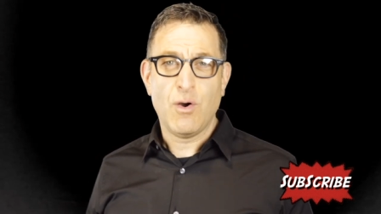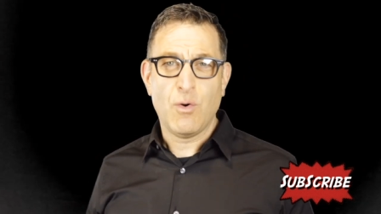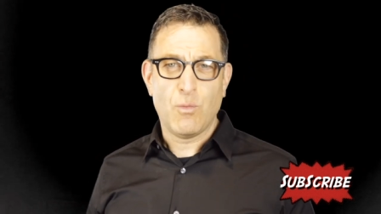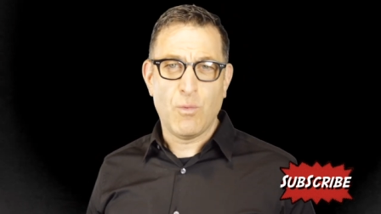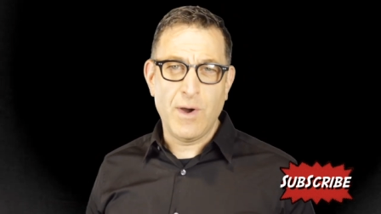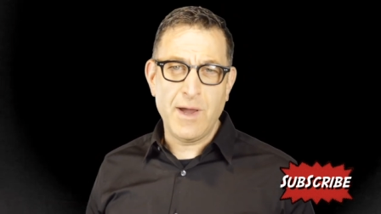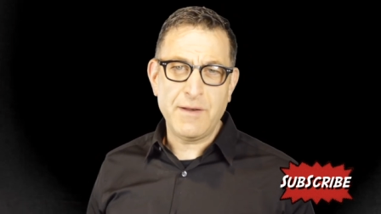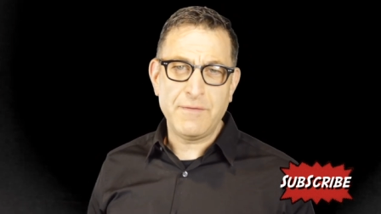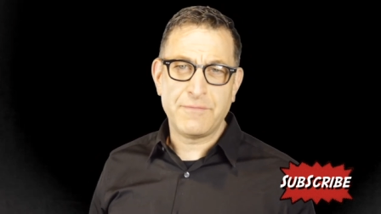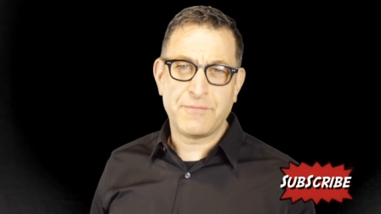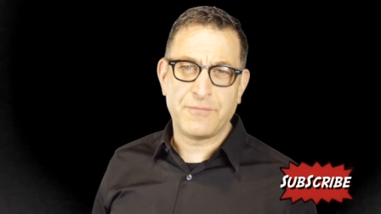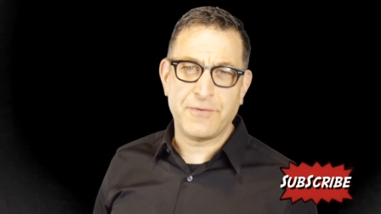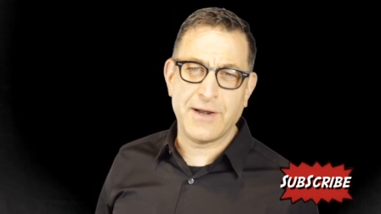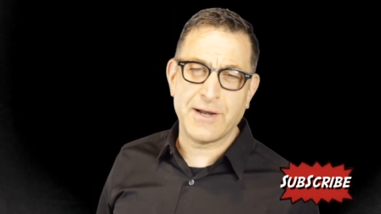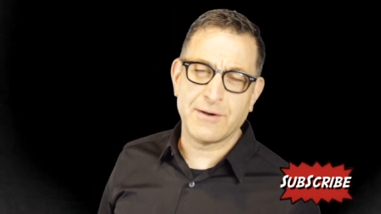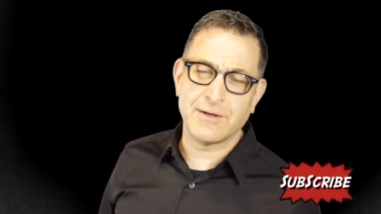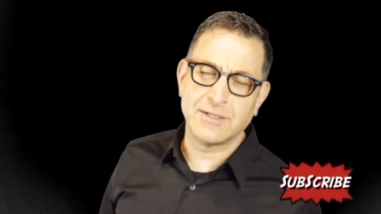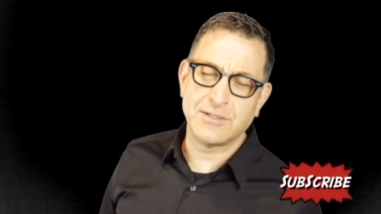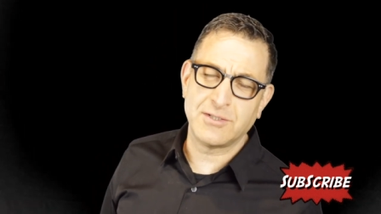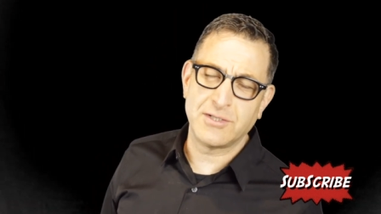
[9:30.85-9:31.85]
what
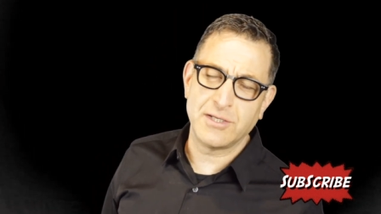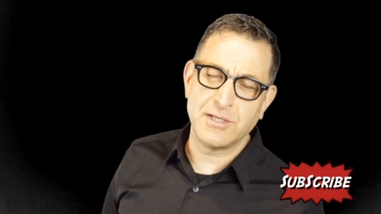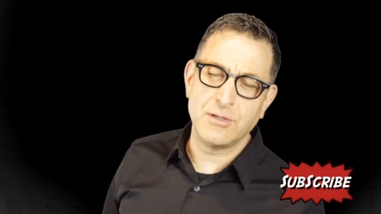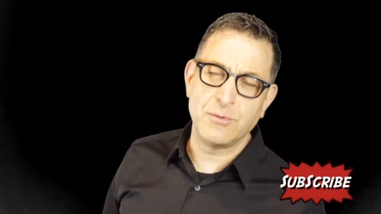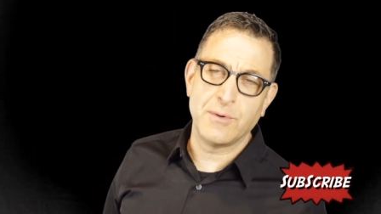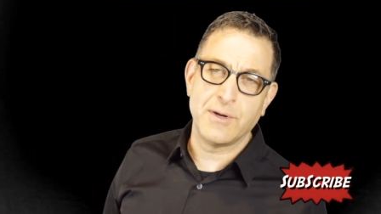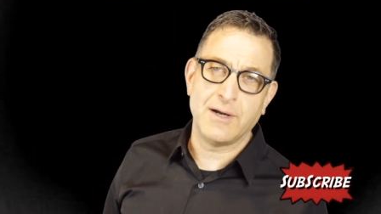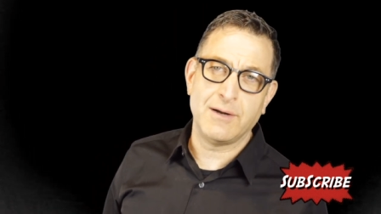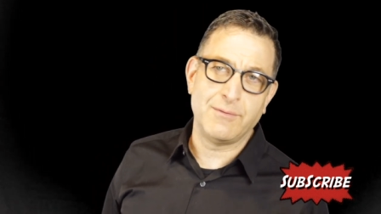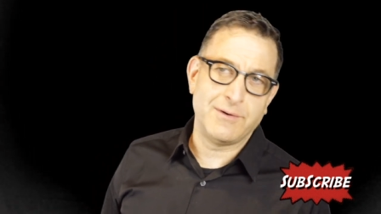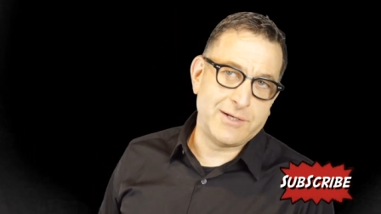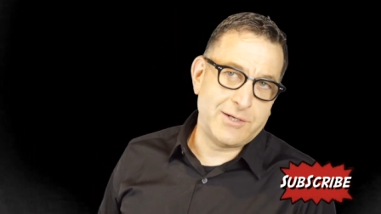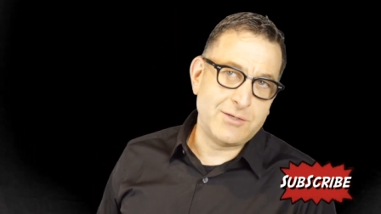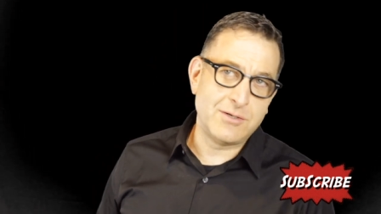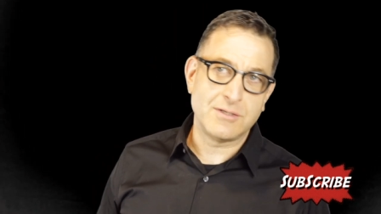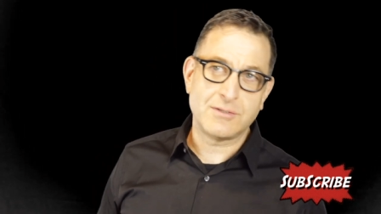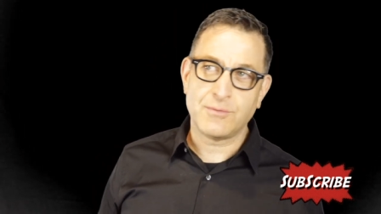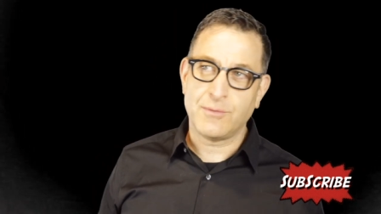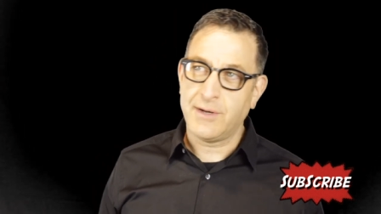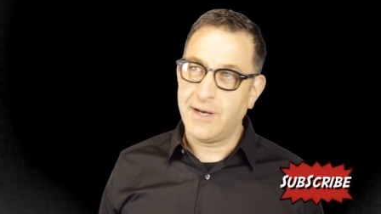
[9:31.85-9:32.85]
fragrance do you wear when you
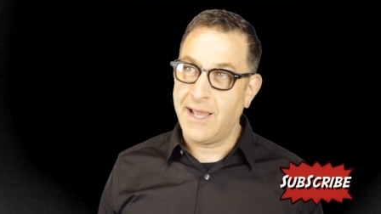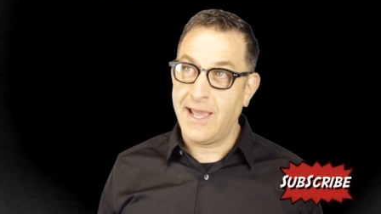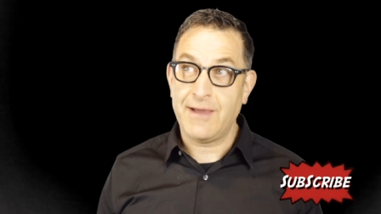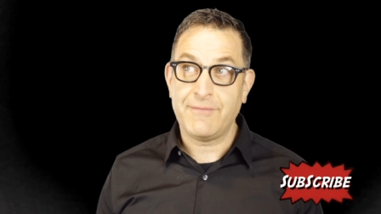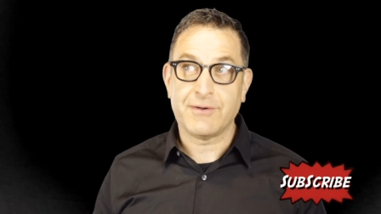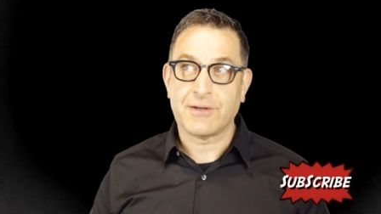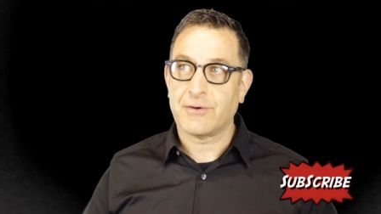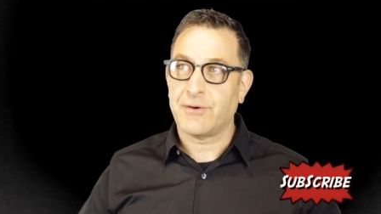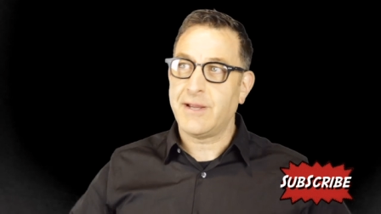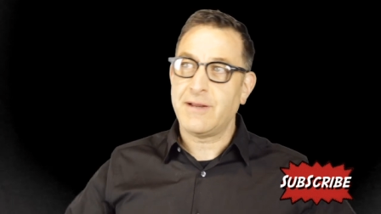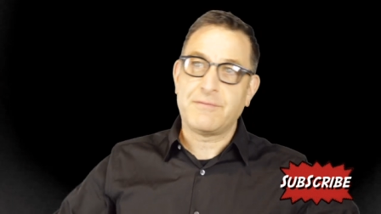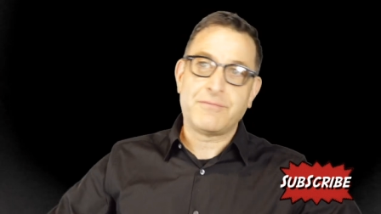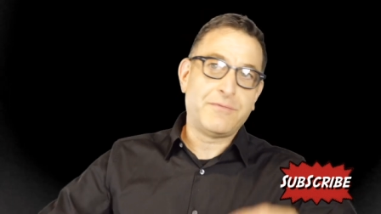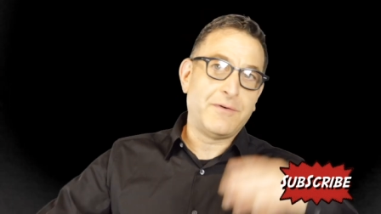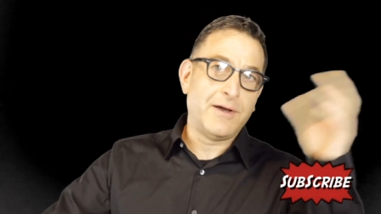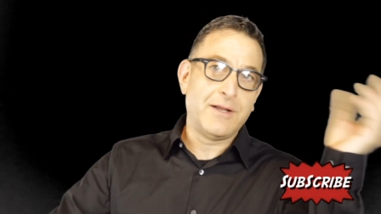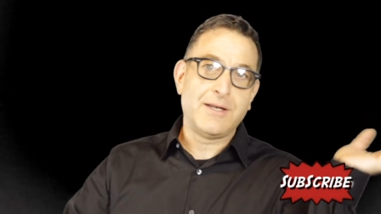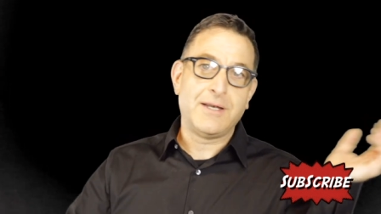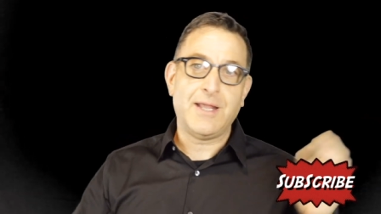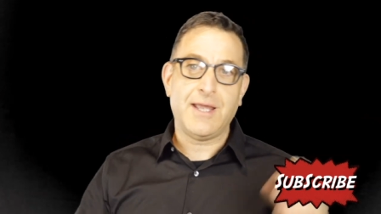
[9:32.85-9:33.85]
just want to have a great
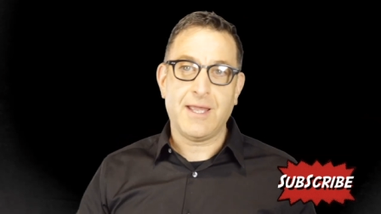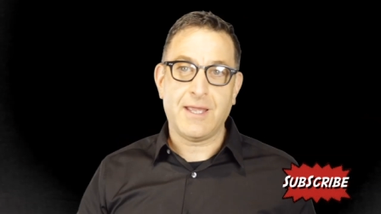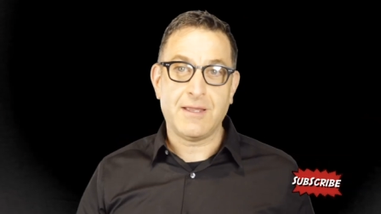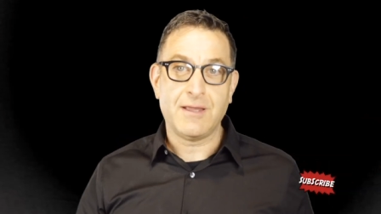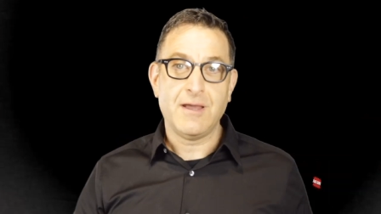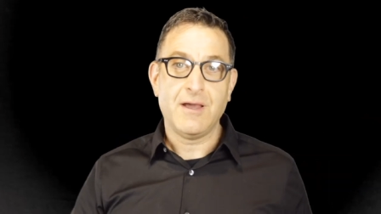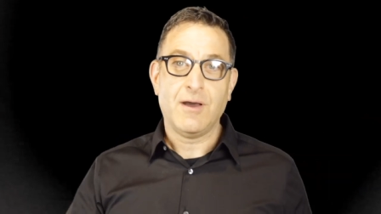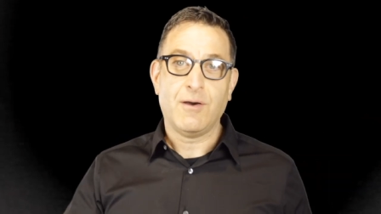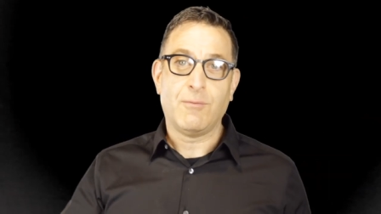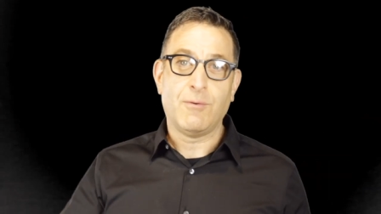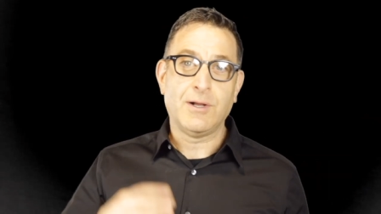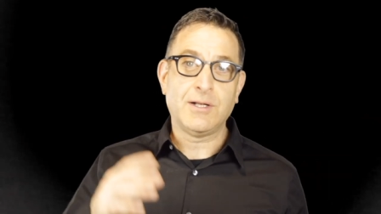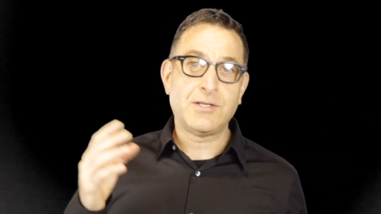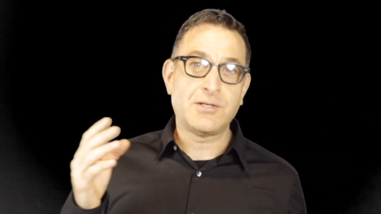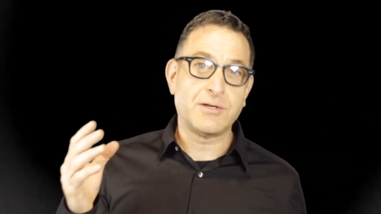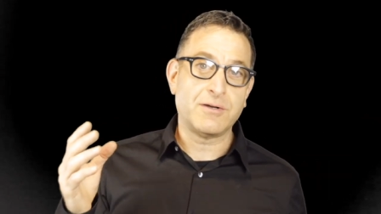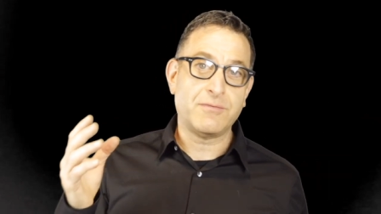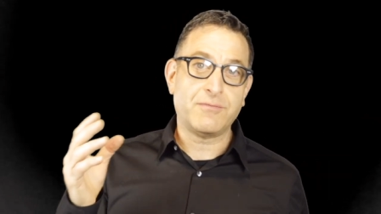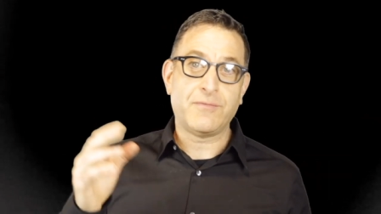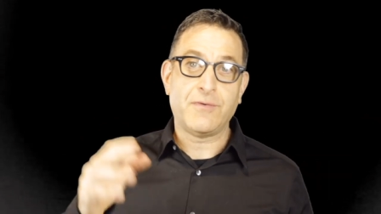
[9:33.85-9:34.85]
fun day? What's
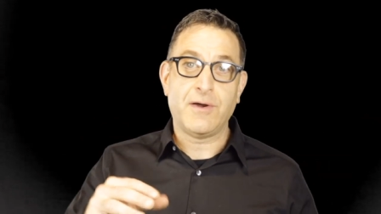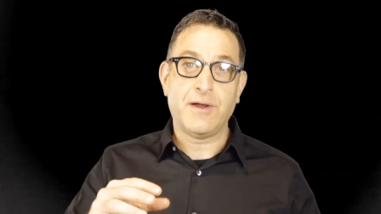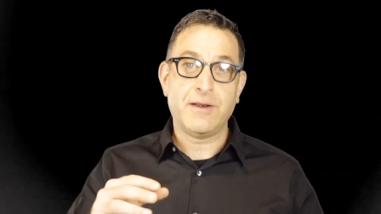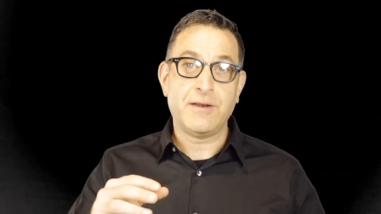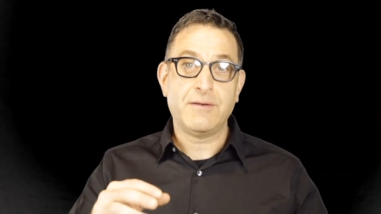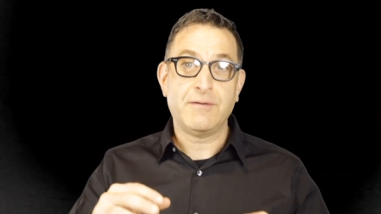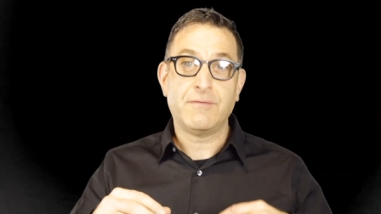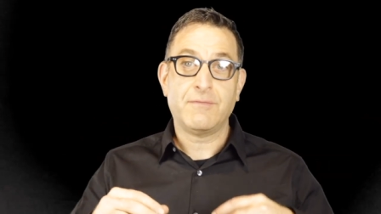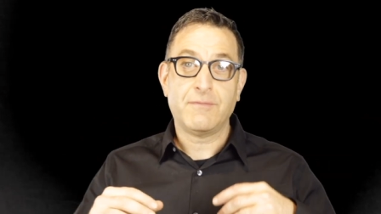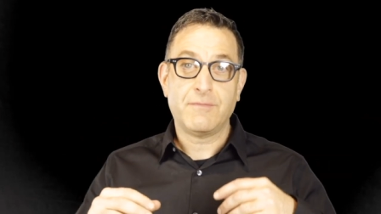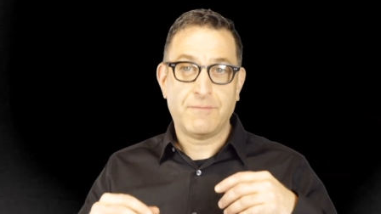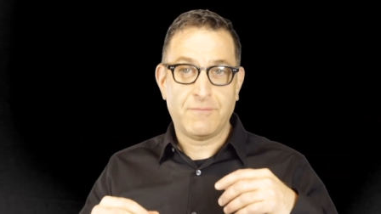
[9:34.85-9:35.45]
your fun